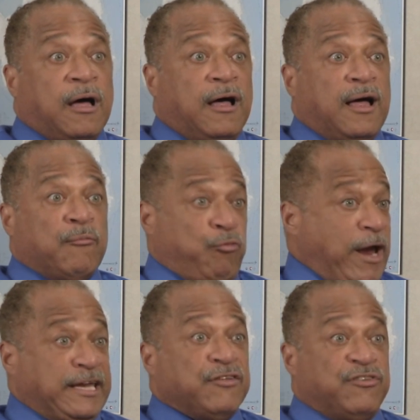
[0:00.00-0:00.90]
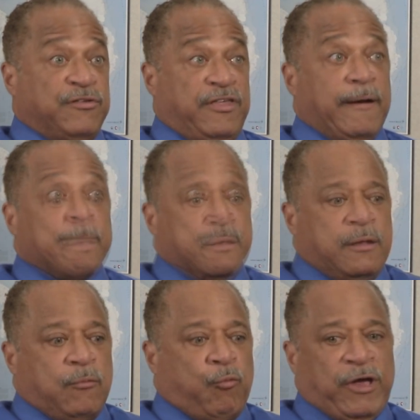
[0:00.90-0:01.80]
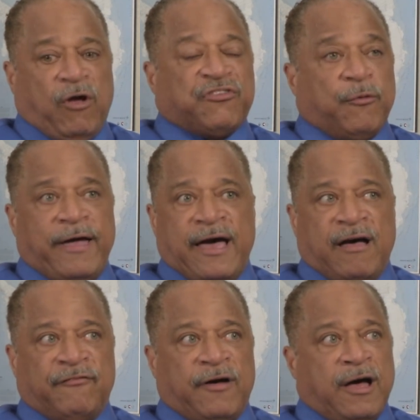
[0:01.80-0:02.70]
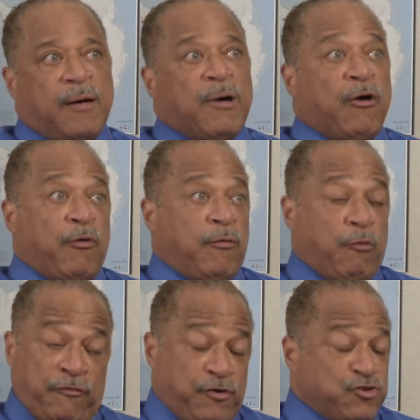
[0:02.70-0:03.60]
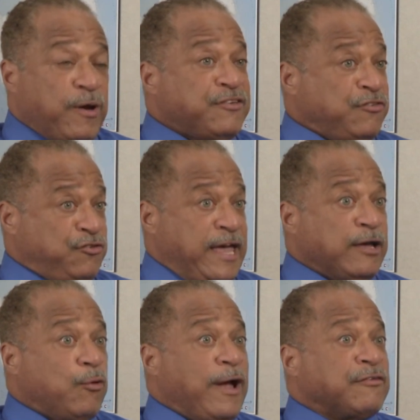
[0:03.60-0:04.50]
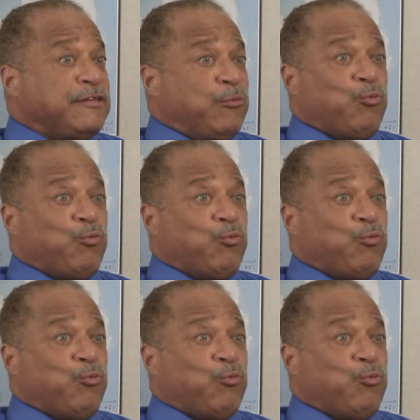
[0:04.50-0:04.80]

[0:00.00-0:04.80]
right into there. We also have a refrigeration tech who actually